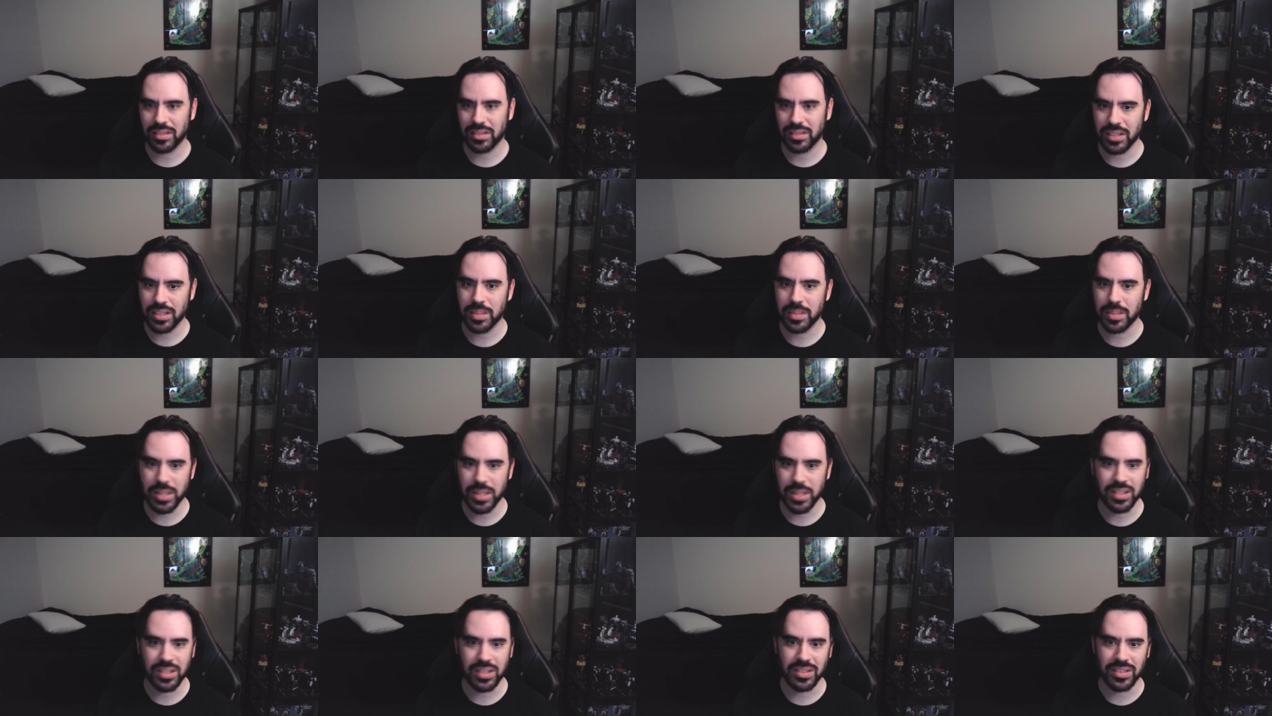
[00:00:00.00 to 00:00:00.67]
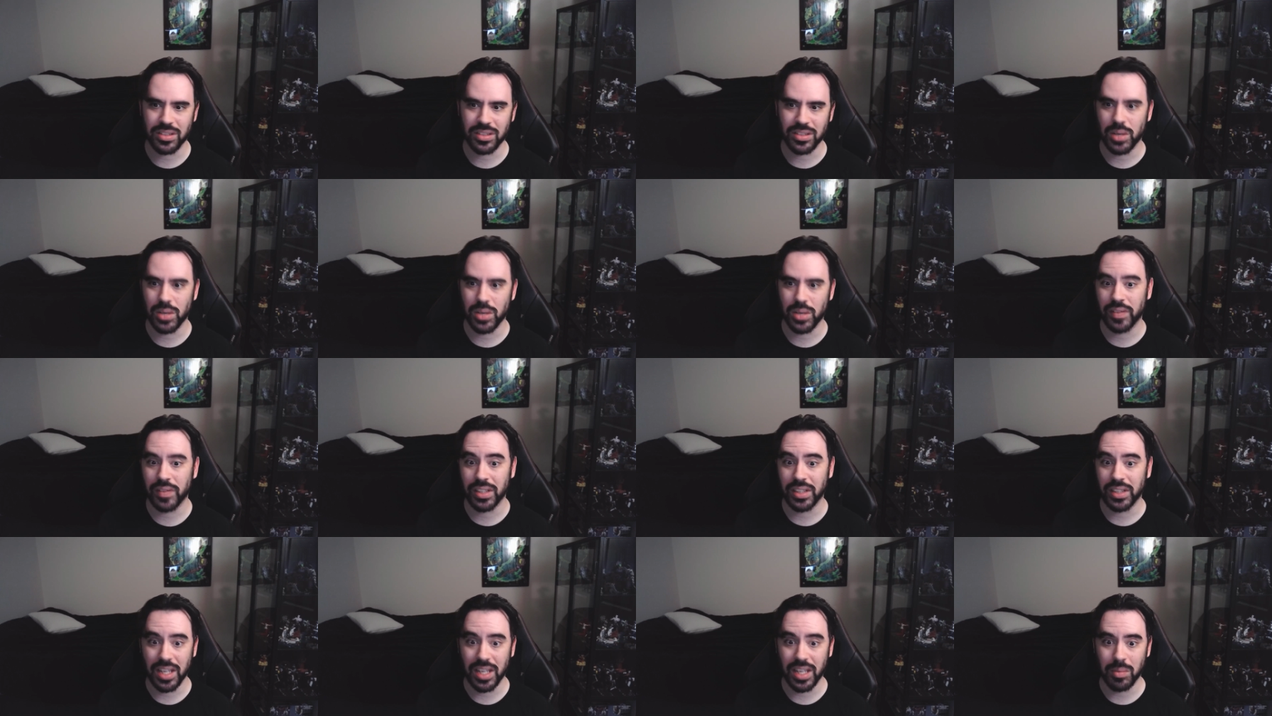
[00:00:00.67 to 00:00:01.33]
especially since you have
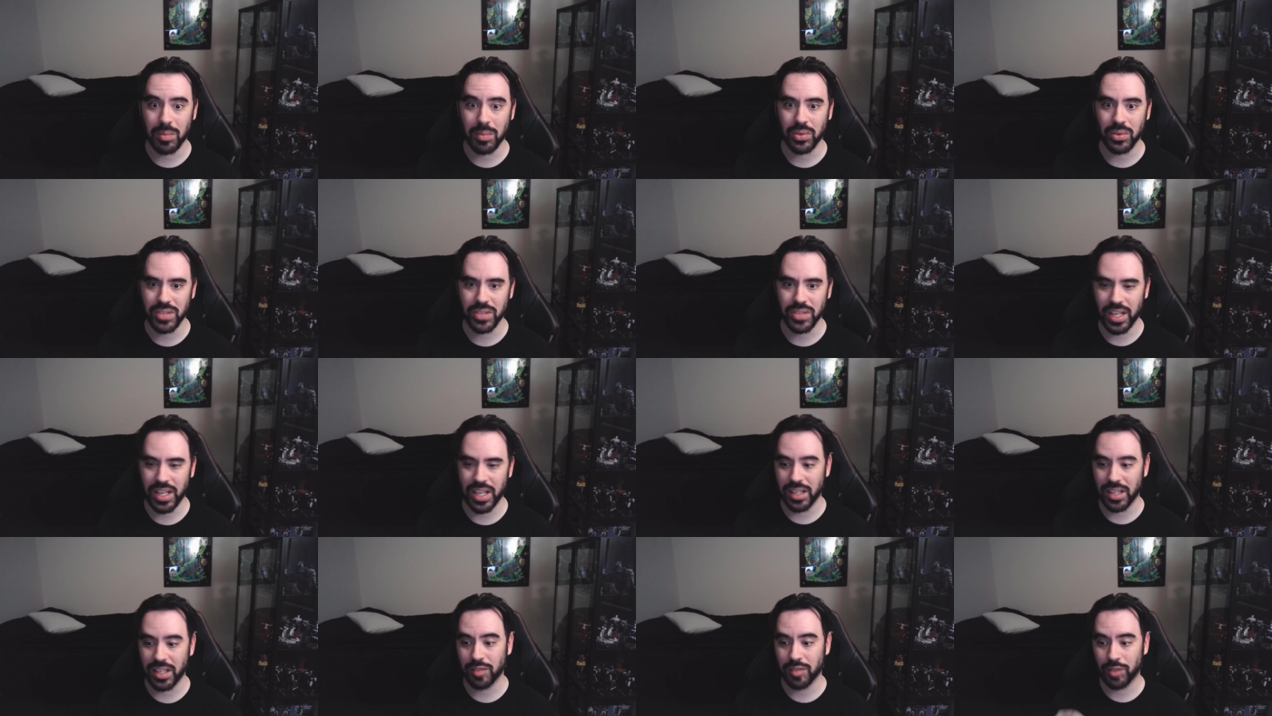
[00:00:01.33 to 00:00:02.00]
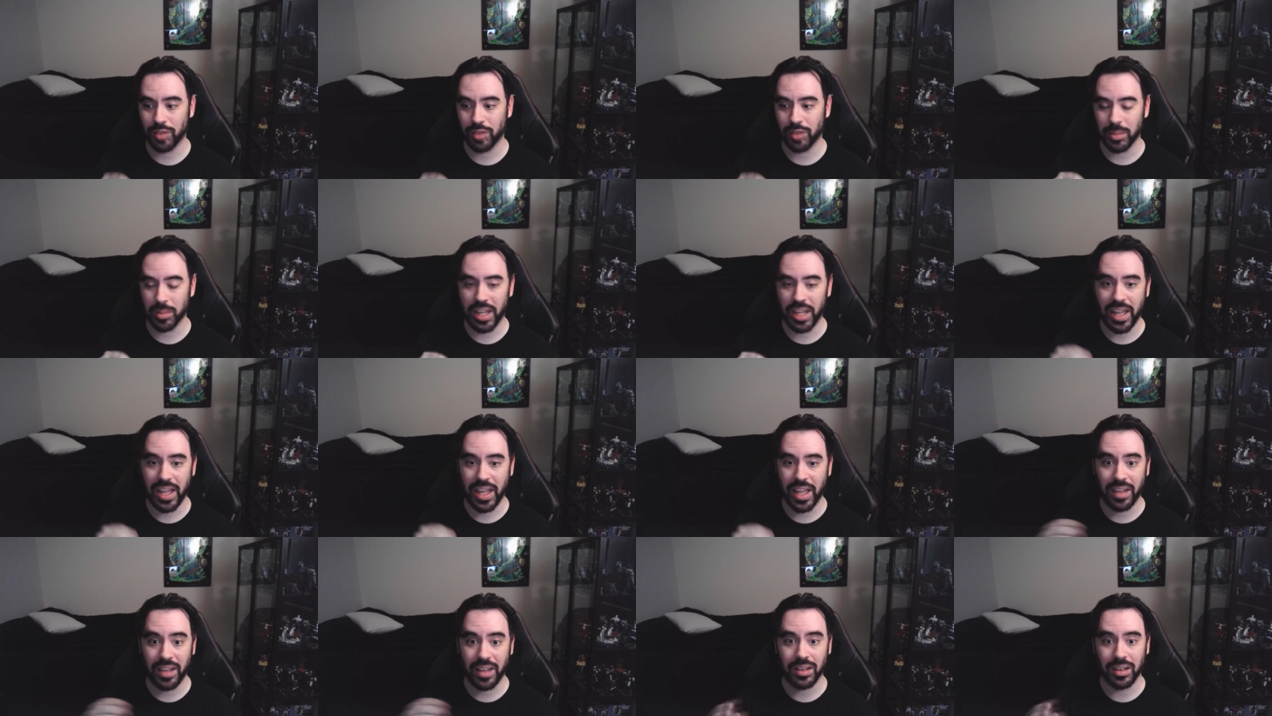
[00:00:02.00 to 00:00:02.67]
the cables hanging from the
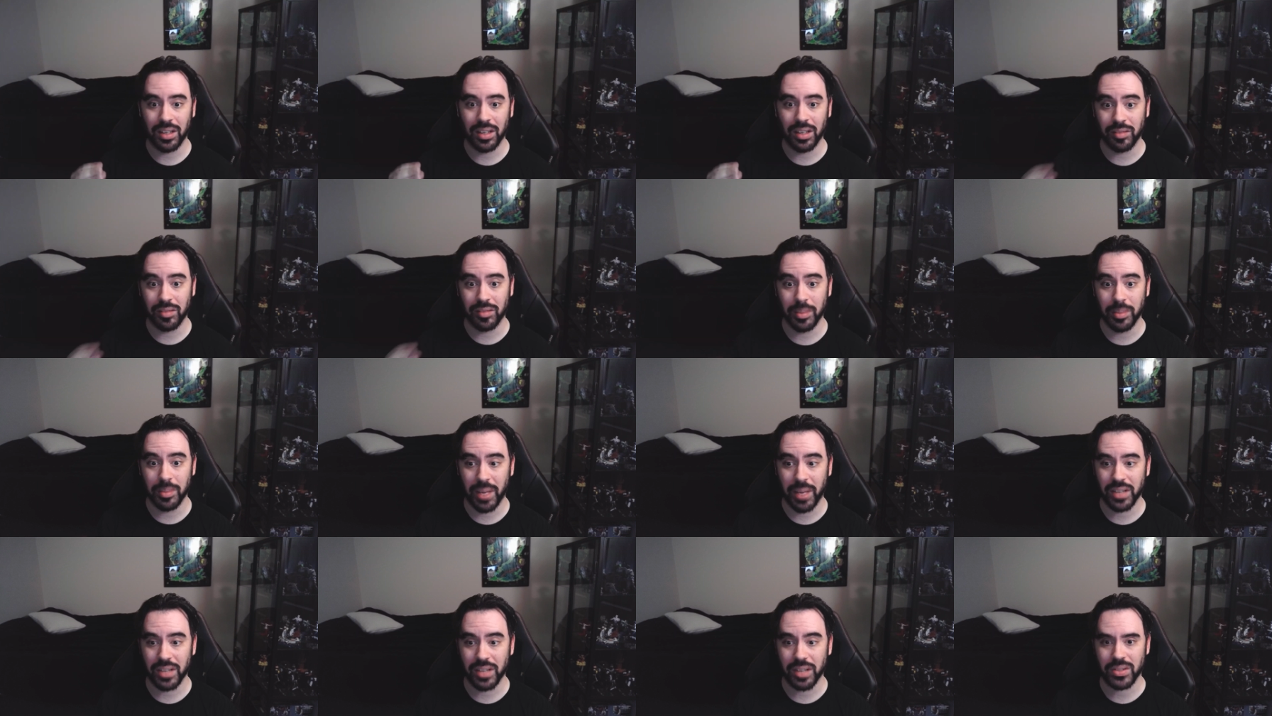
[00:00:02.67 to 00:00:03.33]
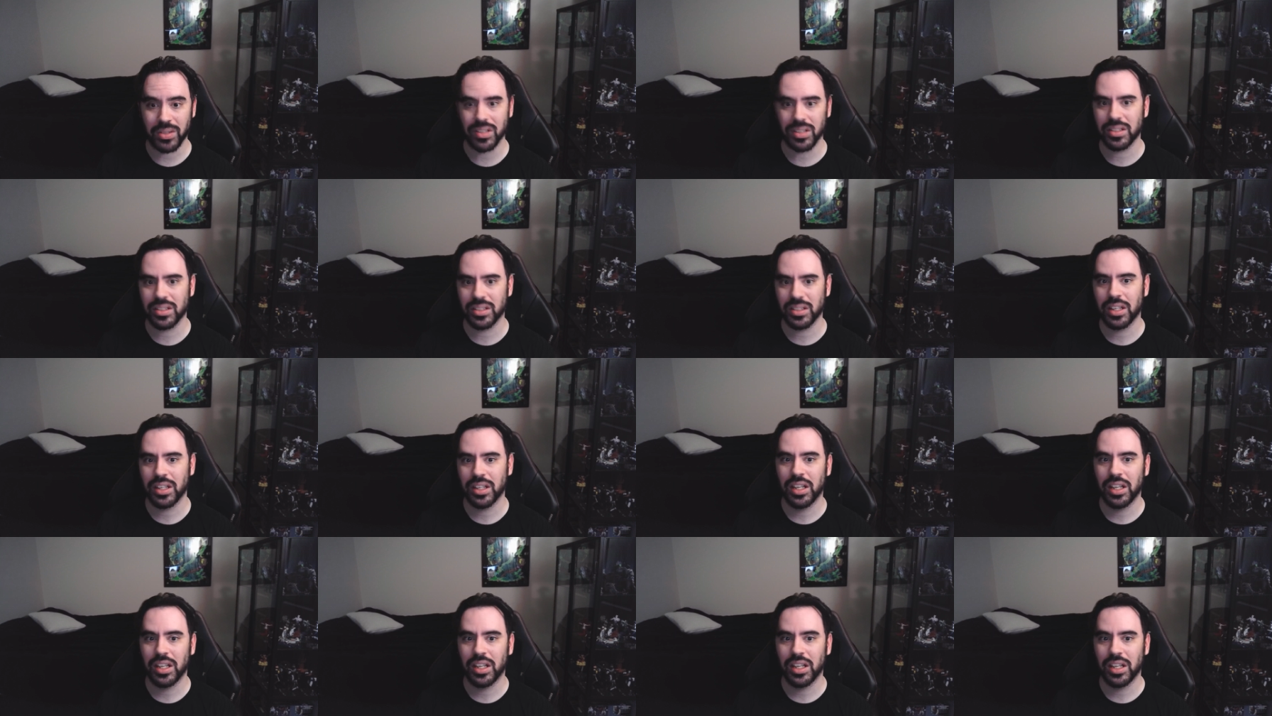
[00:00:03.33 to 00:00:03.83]
head of the mattress.